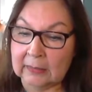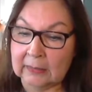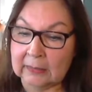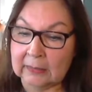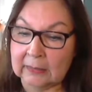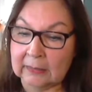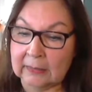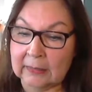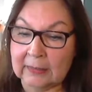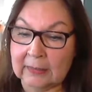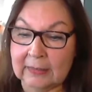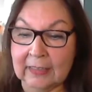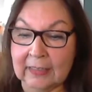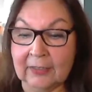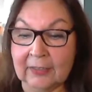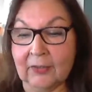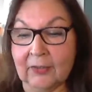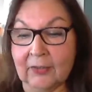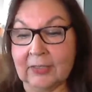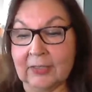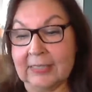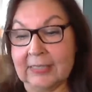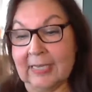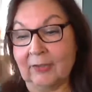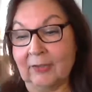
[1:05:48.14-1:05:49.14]
it's either
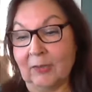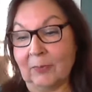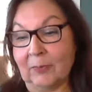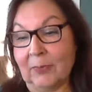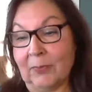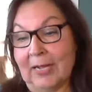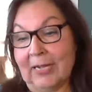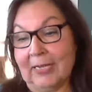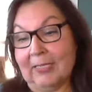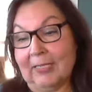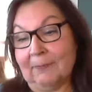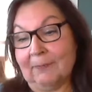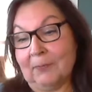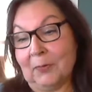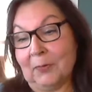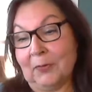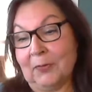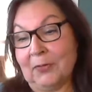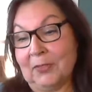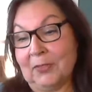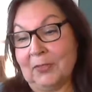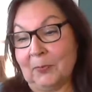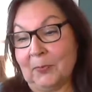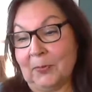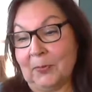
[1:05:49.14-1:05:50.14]
The Sacred Pipe or
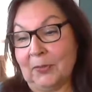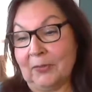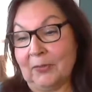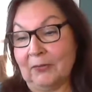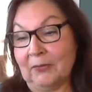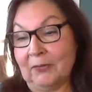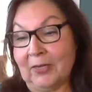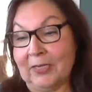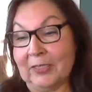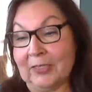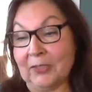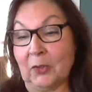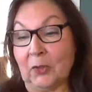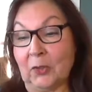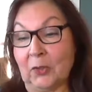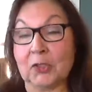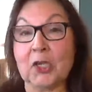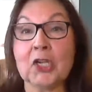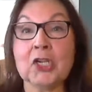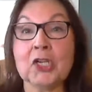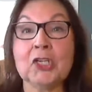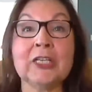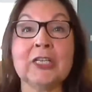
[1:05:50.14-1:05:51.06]
The Spirit of Crazy Horse.